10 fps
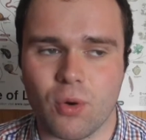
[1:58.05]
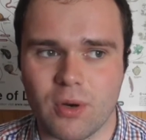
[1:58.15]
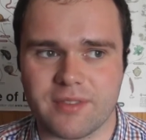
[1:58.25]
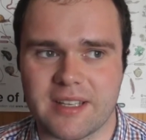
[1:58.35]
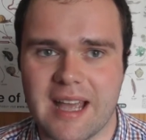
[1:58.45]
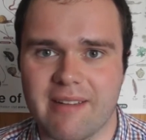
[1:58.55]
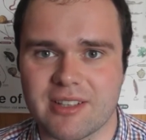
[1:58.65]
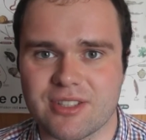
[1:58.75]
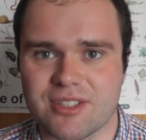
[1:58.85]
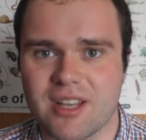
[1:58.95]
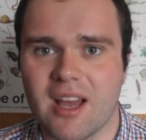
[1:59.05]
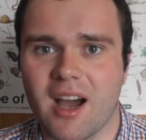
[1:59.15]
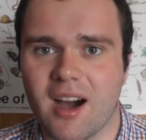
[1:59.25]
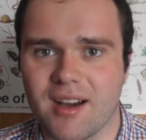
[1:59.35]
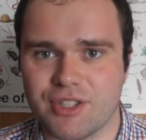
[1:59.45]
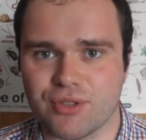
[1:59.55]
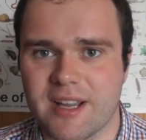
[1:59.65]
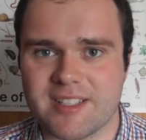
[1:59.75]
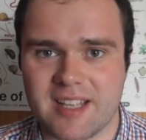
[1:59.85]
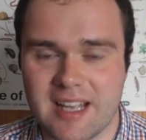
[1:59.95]
All of the characters are
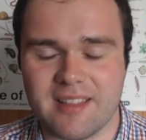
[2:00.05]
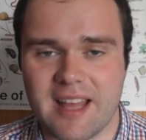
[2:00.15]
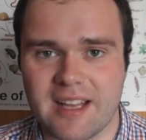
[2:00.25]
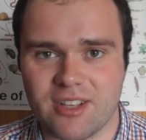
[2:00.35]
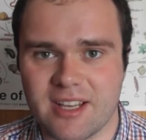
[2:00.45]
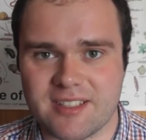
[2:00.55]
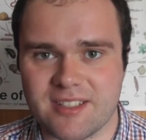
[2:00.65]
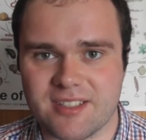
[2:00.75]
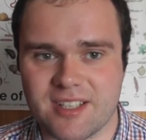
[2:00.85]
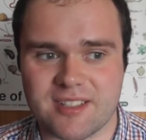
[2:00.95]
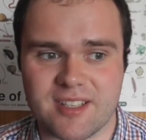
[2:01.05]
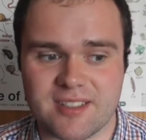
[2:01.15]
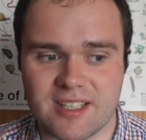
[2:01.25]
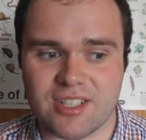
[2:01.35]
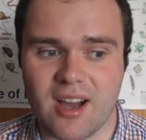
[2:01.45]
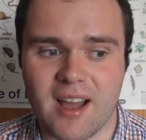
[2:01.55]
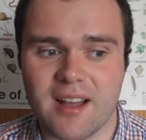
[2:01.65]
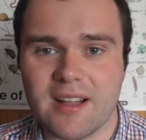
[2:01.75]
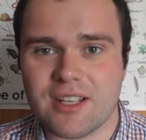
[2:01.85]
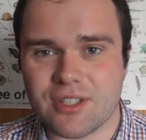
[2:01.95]
dressed in their 1960s attire,
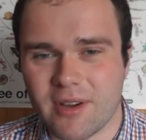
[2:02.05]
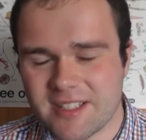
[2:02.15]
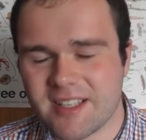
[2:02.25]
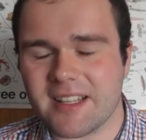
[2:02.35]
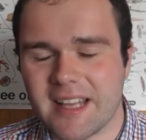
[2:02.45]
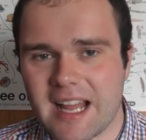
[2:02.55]
so I'd say the